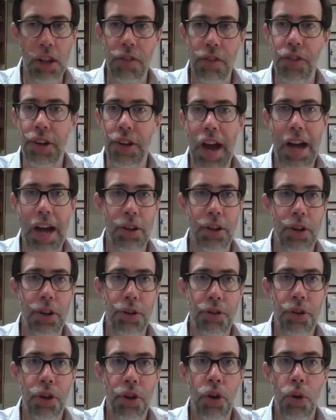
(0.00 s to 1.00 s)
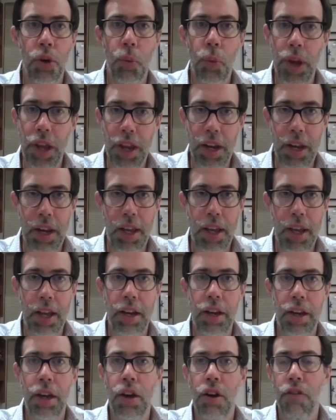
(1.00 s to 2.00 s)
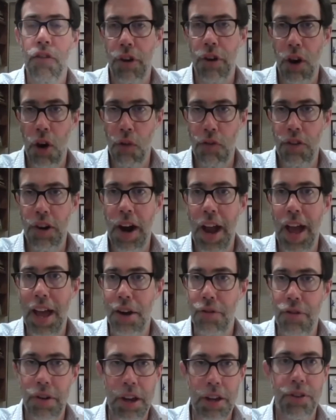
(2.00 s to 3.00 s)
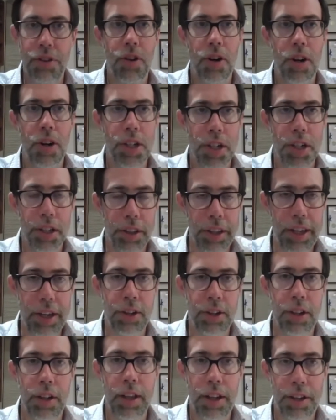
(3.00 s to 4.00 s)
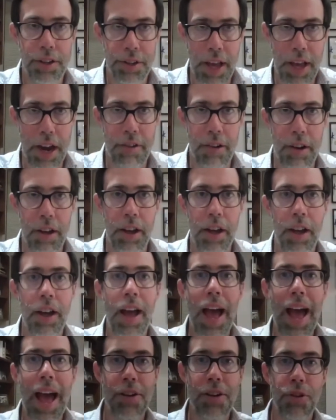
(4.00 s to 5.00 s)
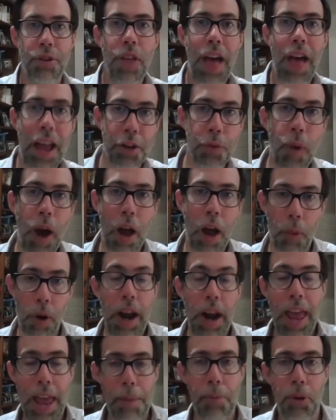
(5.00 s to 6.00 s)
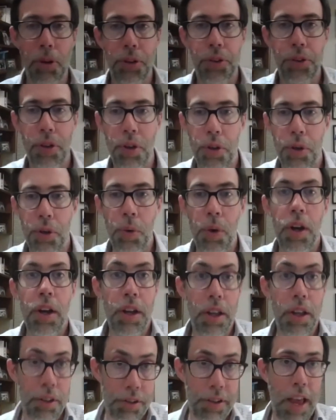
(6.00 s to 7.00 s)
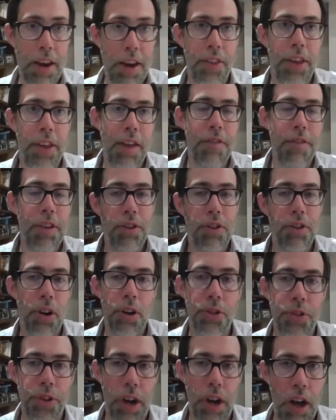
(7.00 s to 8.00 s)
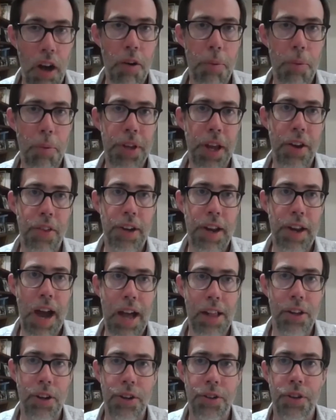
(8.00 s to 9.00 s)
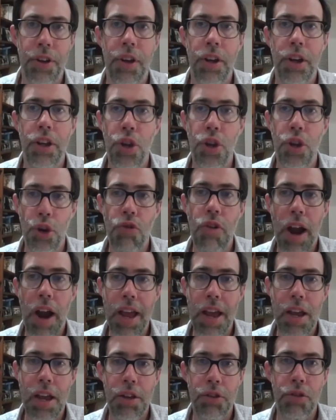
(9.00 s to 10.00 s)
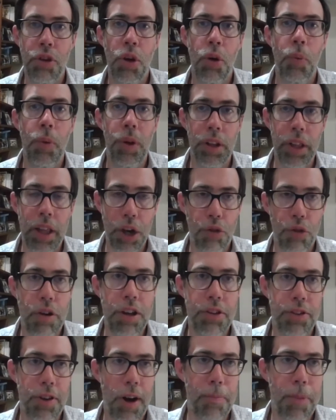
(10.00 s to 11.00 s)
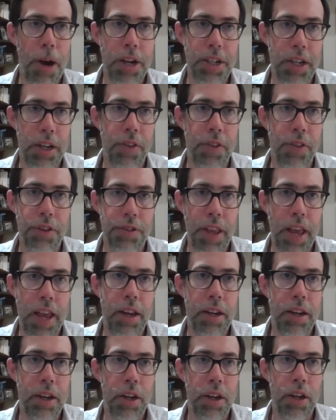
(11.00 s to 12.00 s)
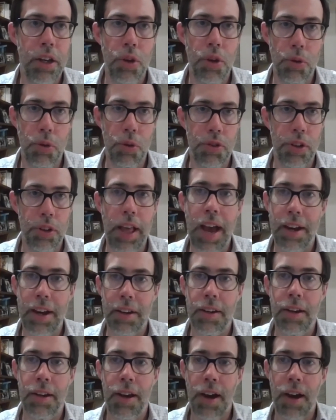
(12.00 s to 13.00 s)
of the dollars we need for overhead, research, legal, et cetera. And so that's why we're able to say to the giving circles that 100% of the dollars you raise will increase our budget in the state you select.